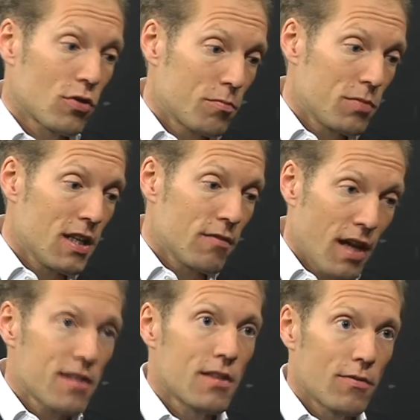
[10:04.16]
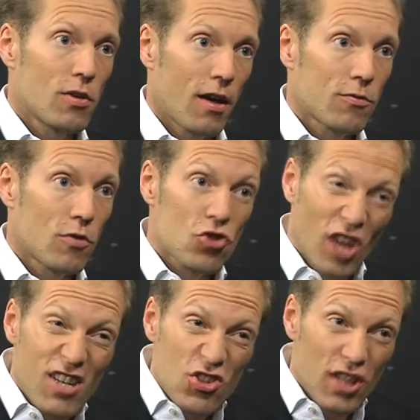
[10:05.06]
to be invasive, you have to
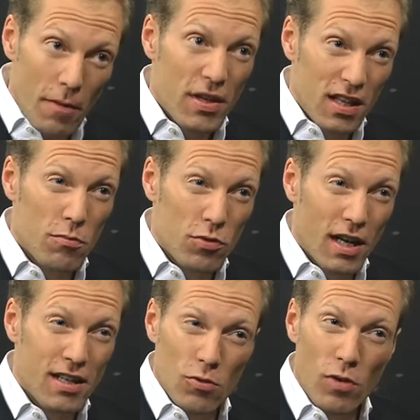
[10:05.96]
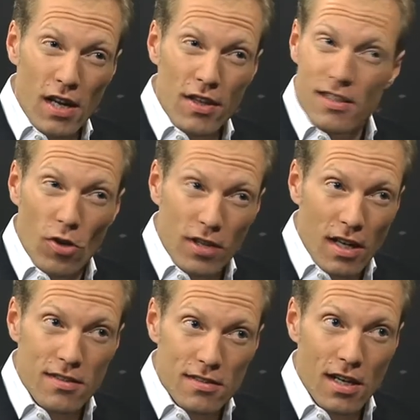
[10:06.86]
change something in the brain in a way that is not
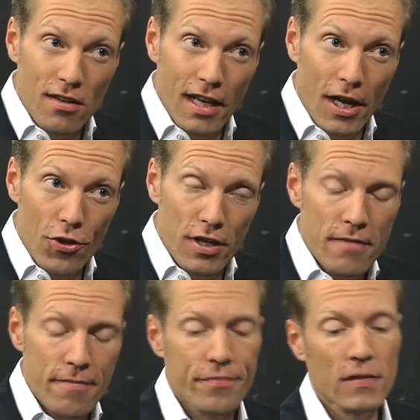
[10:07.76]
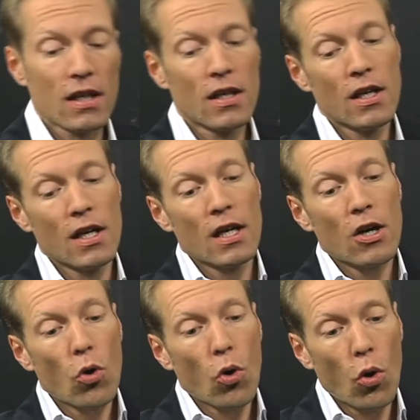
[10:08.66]
necessarily healthy,
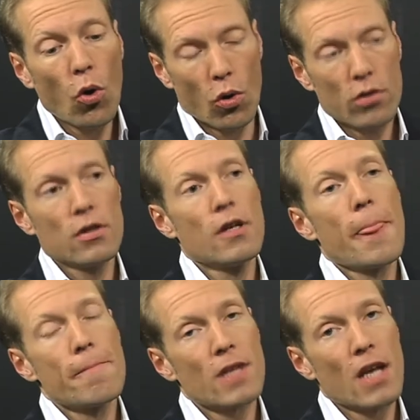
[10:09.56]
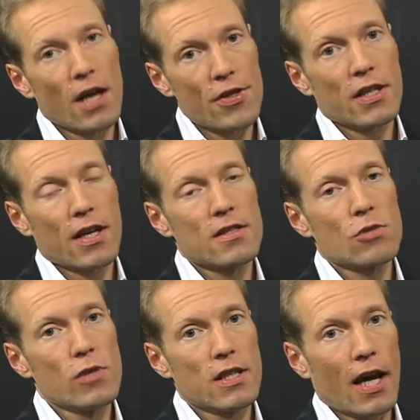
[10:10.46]
or in other
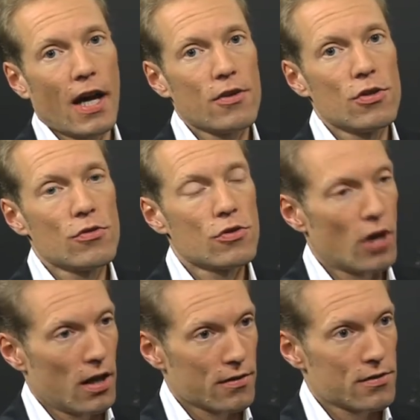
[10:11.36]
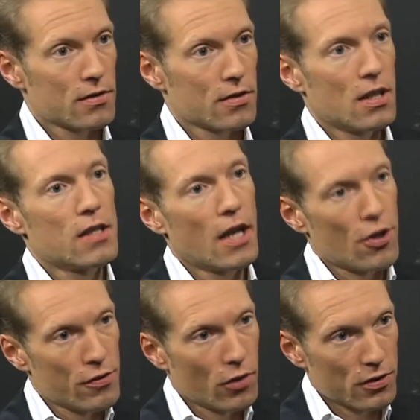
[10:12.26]
cases we can use drugs in
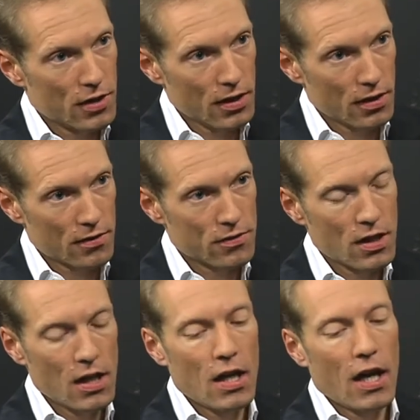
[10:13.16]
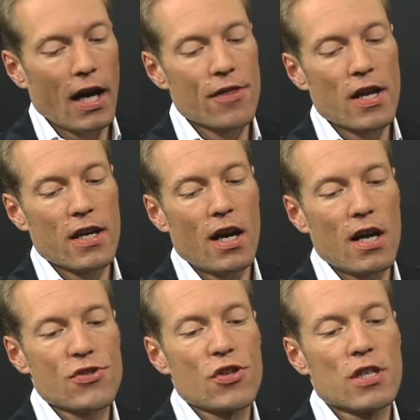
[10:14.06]
healthy volunteers and then
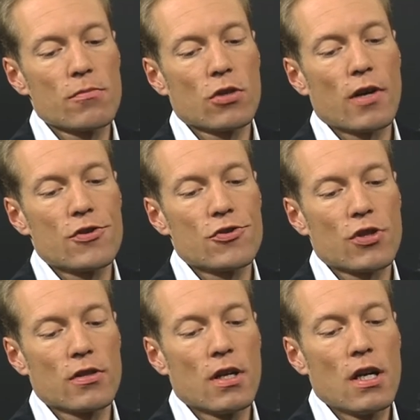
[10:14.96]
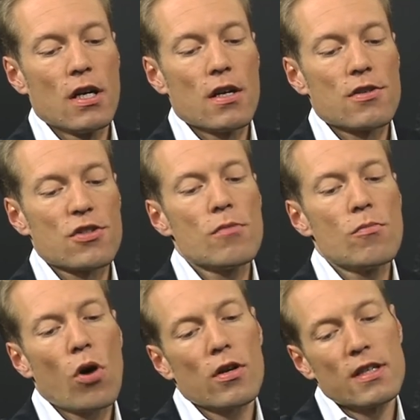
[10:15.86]
ask the simple question, does the
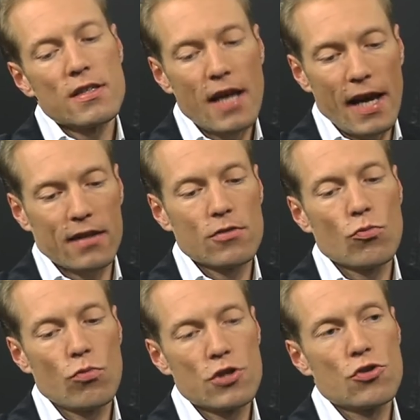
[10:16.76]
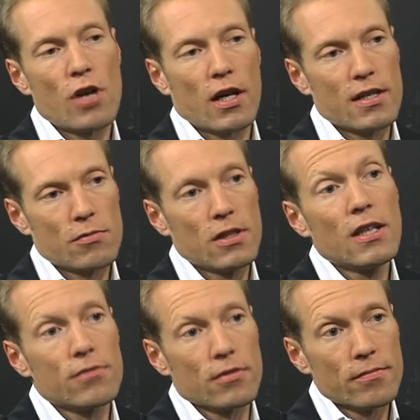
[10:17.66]
model detect which drug has been
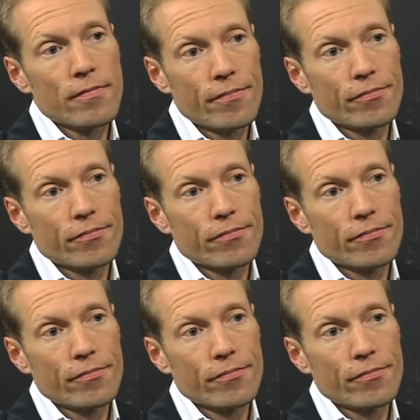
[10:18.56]
given,